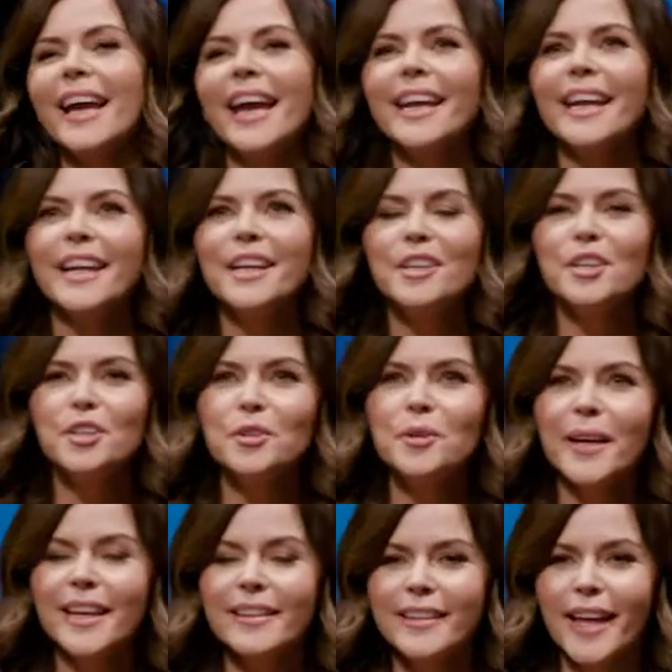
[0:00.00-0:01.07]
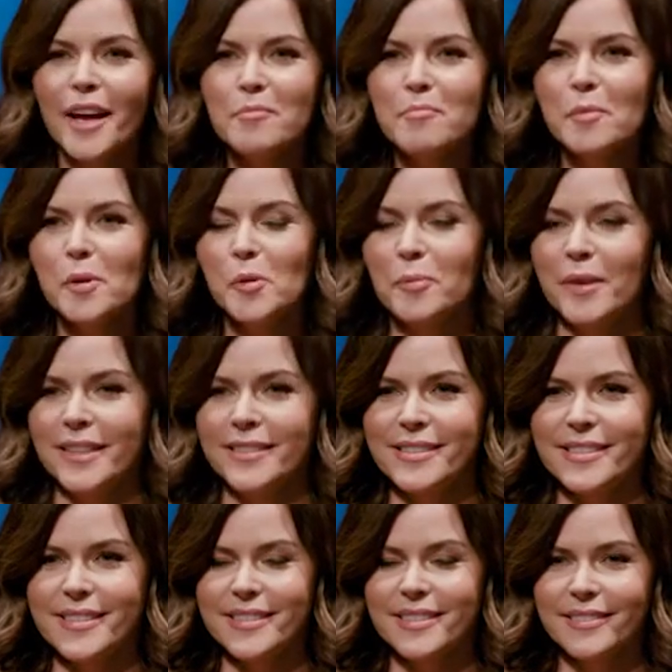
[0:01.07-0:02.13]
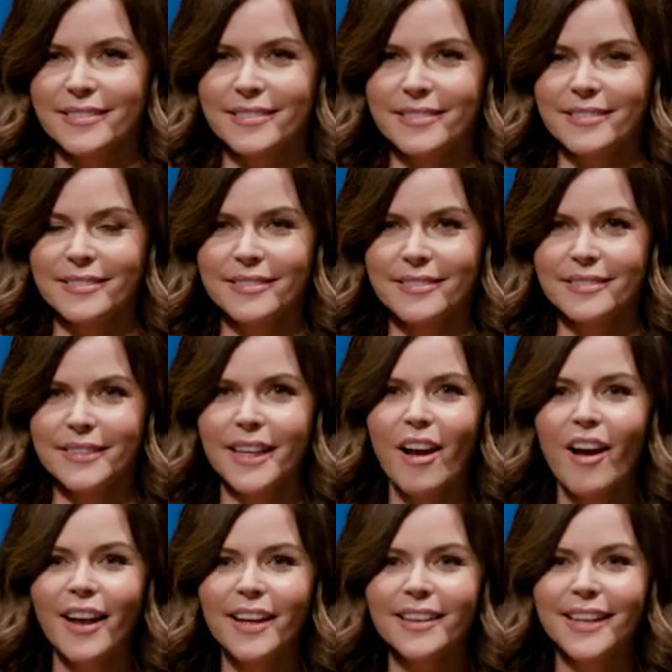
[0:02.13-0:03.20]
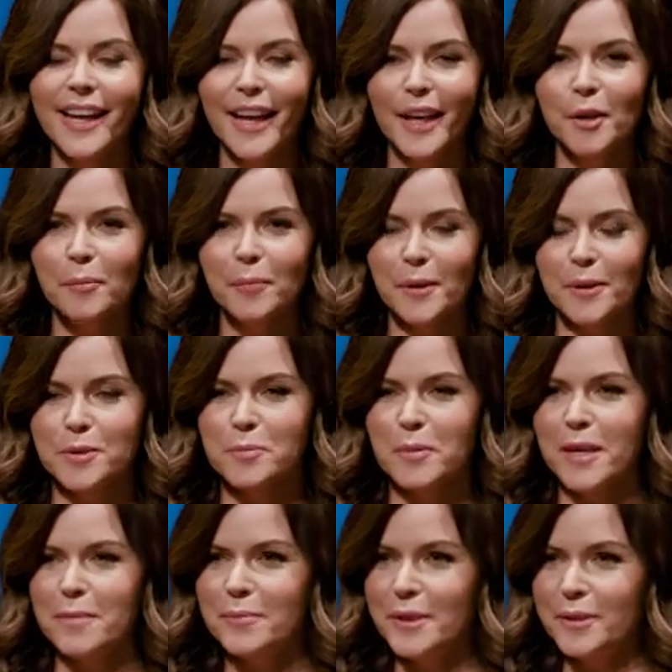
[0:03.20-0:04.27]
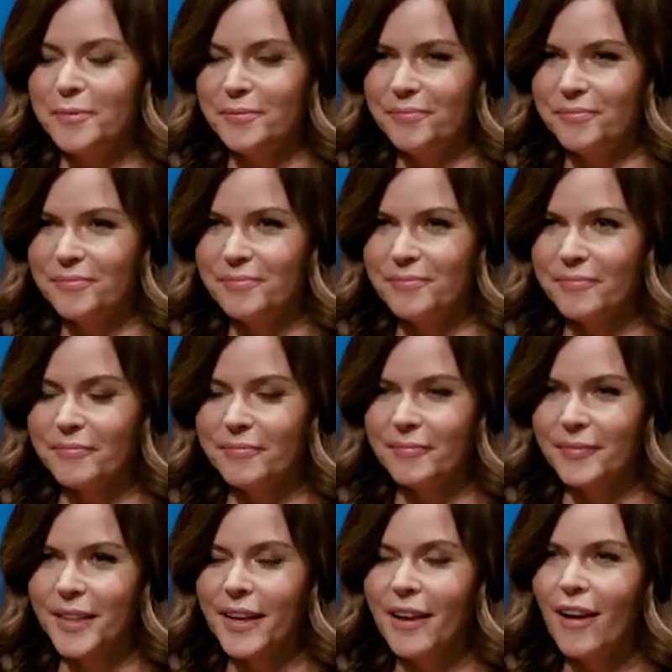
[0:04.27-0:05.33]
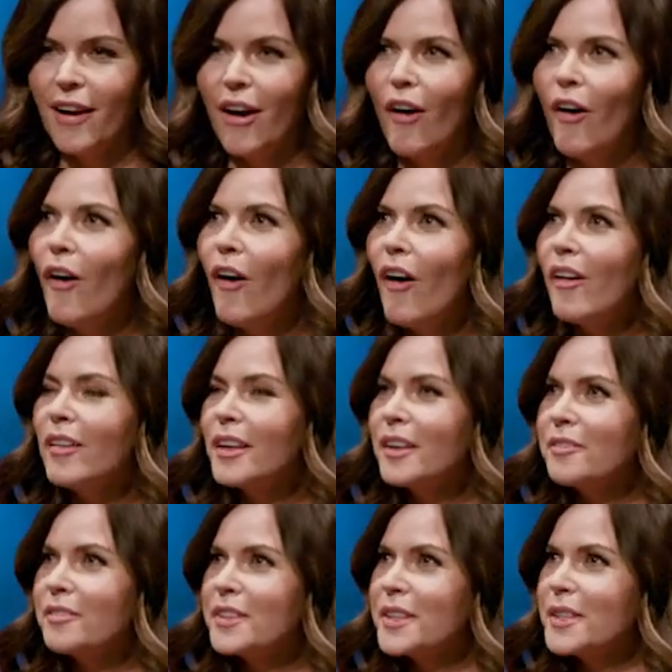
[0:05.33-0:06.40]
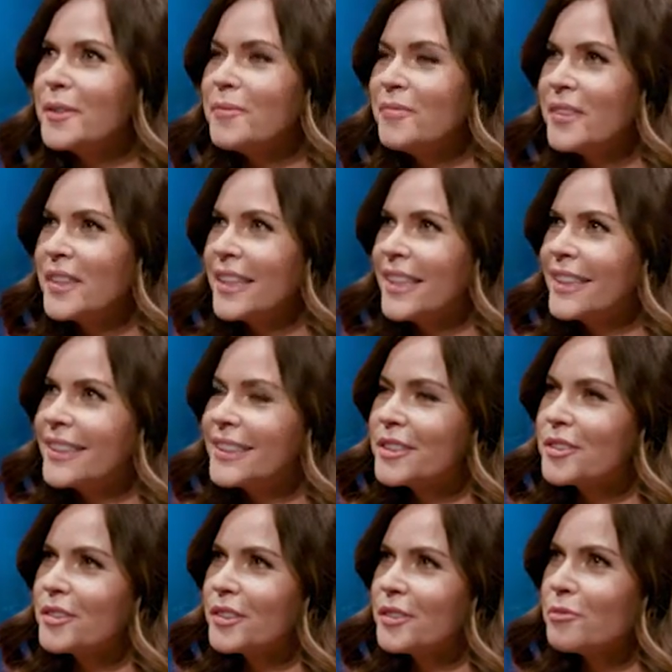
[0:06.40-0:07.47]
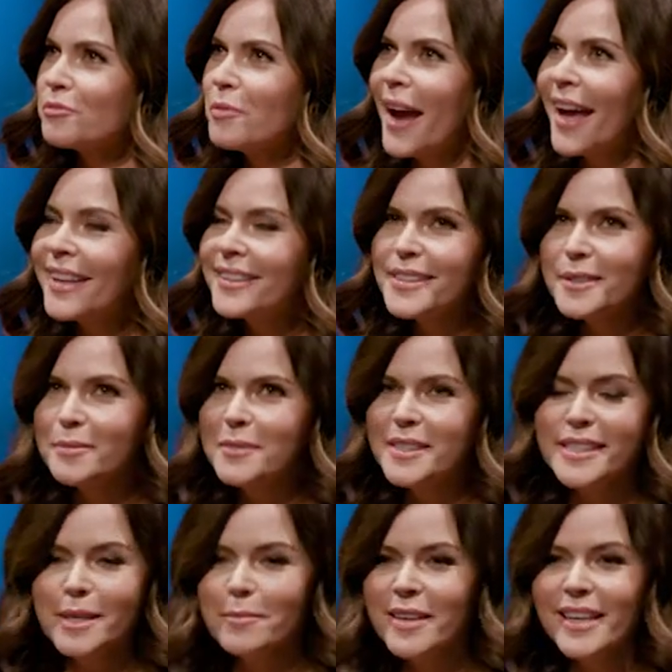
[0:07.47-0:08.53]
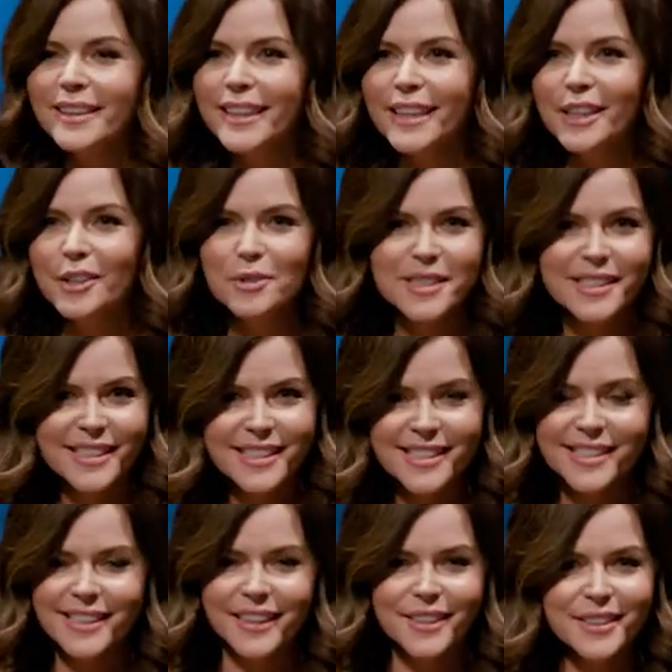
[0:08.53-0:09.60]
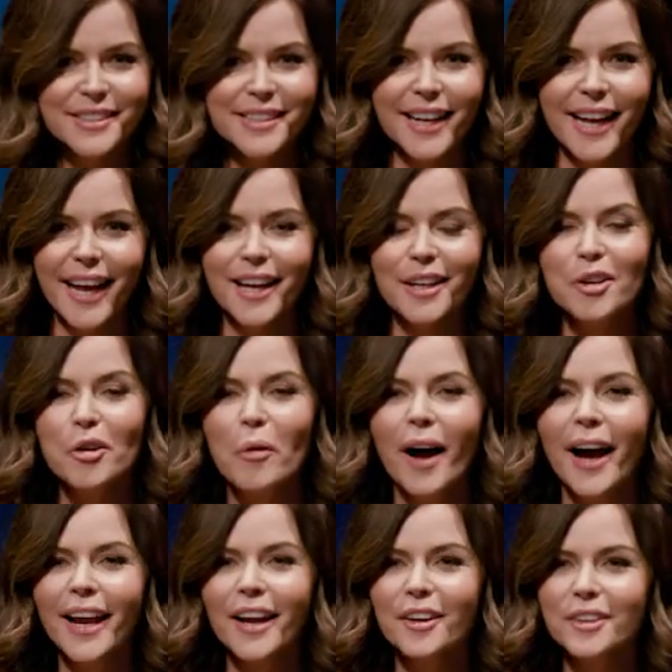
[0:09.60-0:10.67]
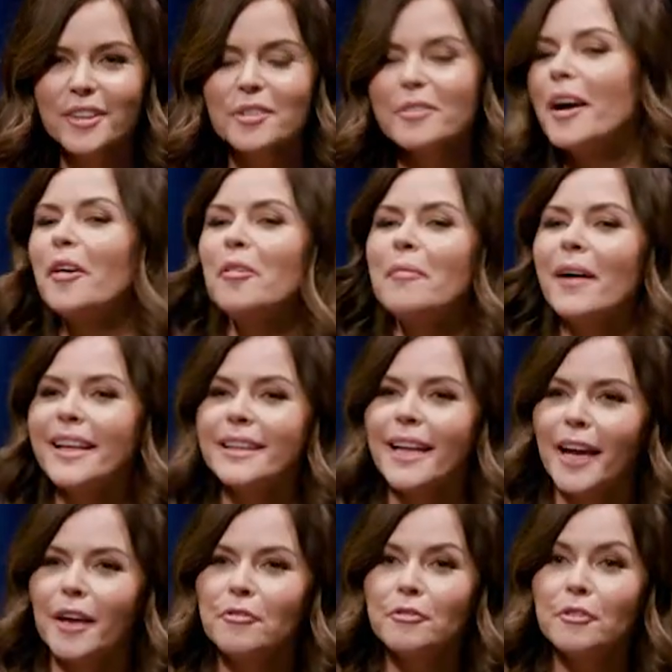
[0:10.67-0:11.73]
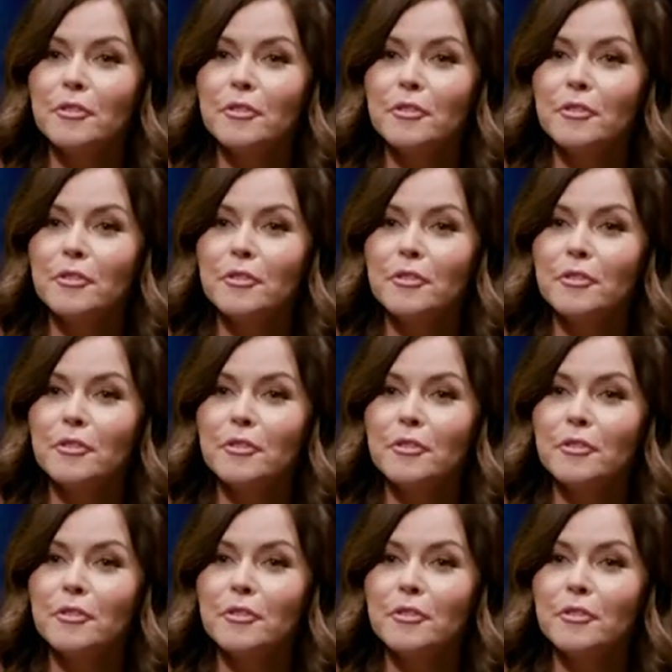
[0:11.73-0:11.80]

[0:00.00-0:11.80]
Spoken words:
And I knew at that moment that I could help those people. All of the random, seemingly useless skills that I had acquired throughout my life